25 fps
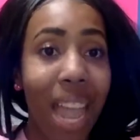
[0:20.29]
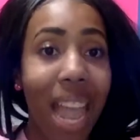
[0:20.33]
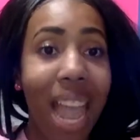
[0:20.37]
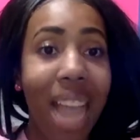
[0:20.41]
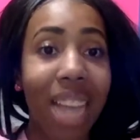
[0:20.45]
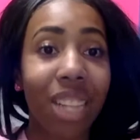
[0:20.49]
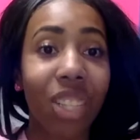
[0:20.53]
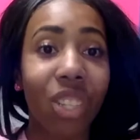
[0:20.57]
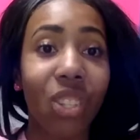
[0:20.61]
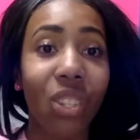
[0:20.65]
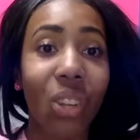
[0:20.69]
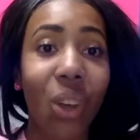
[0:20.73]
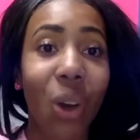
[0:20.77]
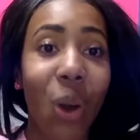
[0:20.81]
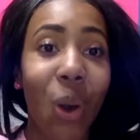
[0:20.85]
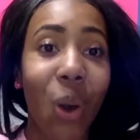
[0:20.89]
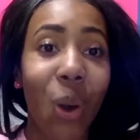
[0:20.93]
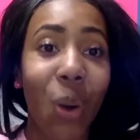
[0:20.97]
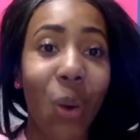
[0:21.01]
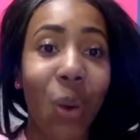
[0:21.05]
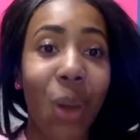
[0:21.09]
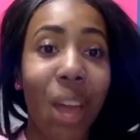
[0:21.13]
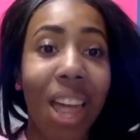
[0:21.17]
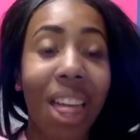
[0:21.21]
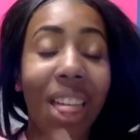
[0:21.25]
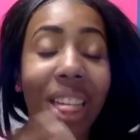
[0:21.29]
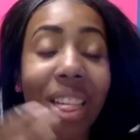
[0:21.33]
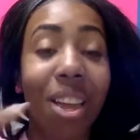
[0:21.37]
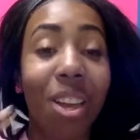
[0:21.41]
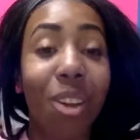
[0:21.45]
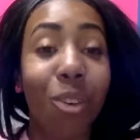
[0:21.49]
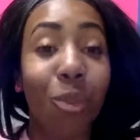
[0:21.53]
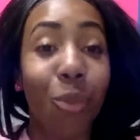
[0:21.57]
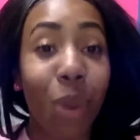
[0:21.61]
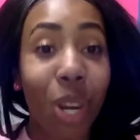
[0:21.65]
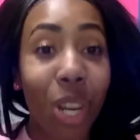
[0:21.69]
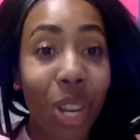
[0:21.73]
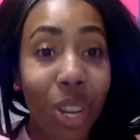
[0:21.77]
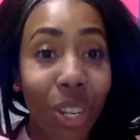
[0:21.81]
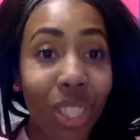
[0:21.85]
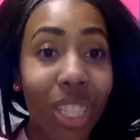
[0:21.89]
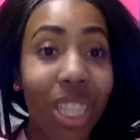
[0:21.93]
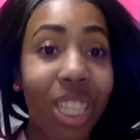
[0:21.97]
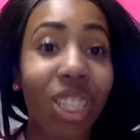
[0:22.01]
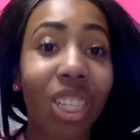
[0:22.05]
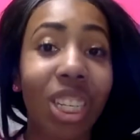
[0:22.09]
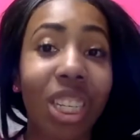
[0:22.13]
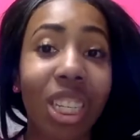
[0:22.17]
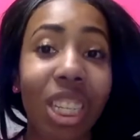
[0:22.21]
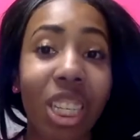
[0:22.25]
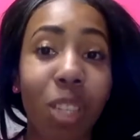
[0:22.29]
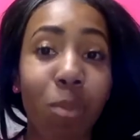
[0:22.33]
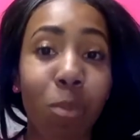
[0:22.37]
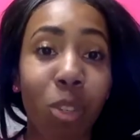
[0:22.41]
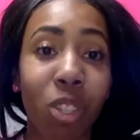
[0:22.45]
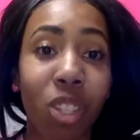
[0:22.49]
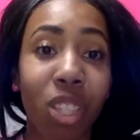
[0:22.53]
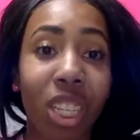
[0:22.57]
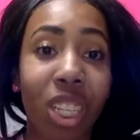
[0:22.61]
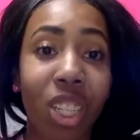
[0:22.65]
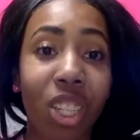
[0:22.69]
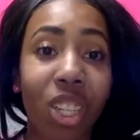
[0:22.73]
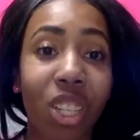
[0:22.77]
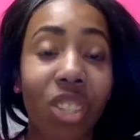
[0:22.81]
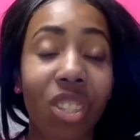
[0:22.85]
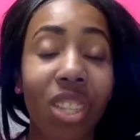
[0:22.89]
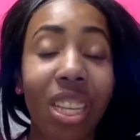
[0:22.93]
And so when you're teaching these procedures,